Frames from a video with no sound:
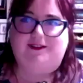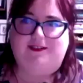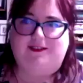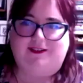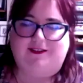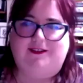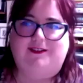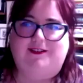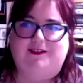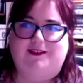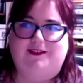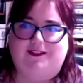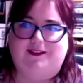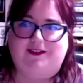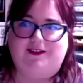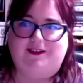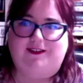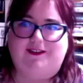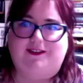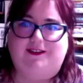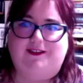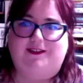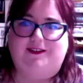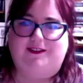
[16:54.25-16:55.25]
I said, it's supposed to be
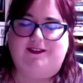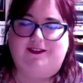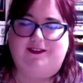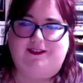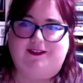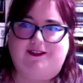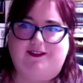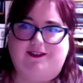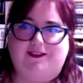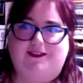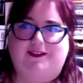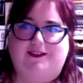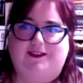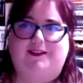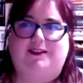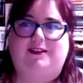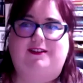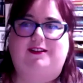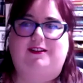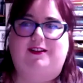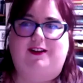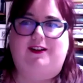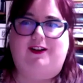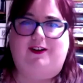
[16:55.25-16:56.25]
encouraging.
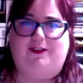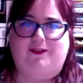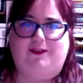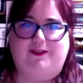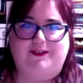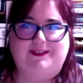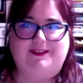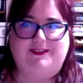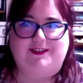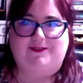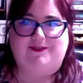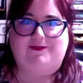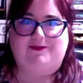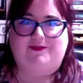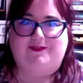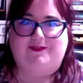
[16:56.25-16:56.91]
Awesome. Yeah.